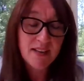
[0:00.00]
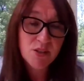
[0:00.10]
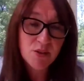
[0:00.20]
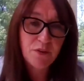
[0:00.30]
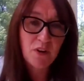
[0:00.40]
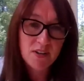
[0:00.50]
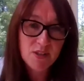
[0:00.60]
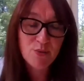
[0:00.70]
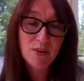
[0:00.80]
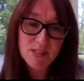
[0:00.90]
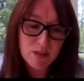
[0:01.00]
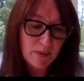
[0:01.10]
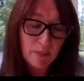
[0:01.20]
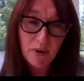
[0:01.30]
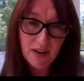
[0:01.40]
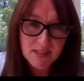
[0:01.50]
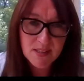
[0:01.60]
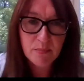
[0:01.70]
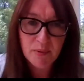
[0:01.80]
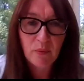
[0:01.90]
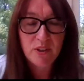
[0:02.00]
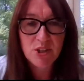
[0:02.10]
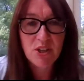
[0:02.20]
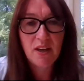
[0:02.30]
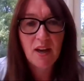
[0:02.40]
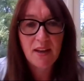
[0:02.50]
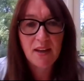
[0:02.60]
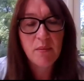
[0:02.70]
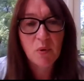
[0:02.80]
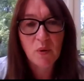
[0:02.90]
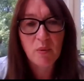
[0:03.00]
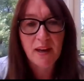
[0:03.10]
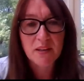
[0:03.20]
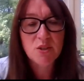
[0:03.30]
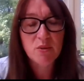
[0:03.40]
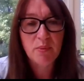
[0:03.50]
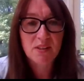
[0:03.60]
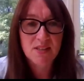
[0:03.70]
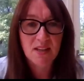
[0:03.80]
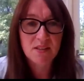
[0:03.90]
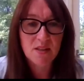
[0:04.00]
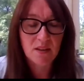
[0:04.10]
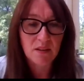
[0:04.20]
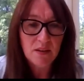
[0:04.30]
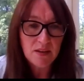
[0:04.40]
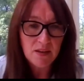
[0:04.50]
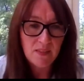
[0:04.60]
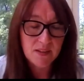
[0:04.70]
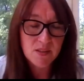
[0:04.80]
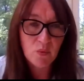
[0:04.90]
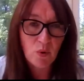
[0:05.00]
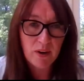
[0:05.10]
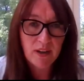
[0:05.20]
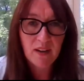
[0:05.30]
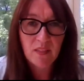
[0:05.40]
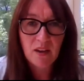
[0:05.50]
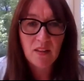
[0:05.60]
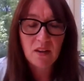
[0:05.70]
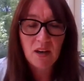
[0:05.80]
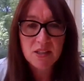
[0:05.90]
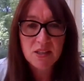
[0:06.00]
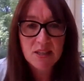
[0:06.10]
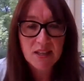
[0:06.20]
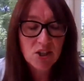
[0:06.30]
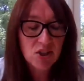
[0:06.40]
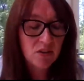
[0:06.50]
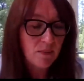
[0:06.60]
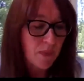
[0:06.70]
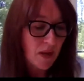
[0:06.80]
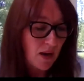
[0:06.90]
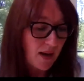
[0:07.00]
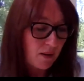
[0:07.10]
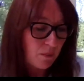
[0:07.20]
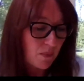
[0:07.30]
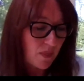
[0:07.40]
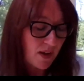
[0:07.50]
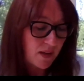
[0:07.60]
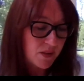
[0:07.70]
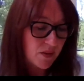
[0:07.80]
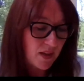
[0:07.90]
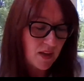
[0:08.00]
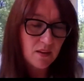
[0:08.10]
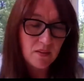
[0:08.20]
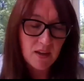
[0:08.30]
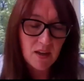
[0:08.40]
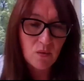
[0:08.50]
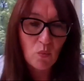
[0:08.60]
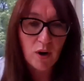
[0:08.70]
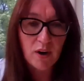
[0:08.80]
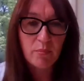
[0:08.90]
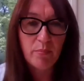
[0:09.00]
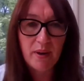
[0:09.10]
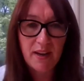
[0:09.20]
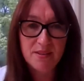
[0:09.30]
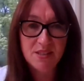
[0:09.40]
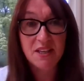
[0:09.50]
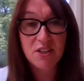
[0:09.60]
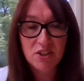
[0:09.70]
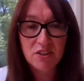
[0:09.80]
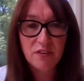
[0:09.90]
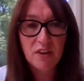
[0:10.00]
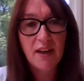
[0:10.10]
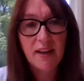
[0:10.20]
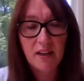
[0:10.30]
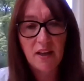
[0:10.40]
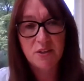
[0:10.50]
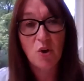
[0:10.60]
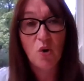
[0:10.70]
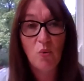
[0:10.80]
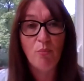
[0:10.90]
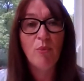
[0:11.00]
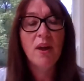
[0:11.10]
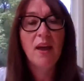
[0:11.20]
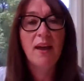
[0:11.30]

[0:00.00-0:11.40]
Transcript: insofar as it's reasonably practicable, which I keep going back to because that's the wording in the legislation, that the work station, if you like, at home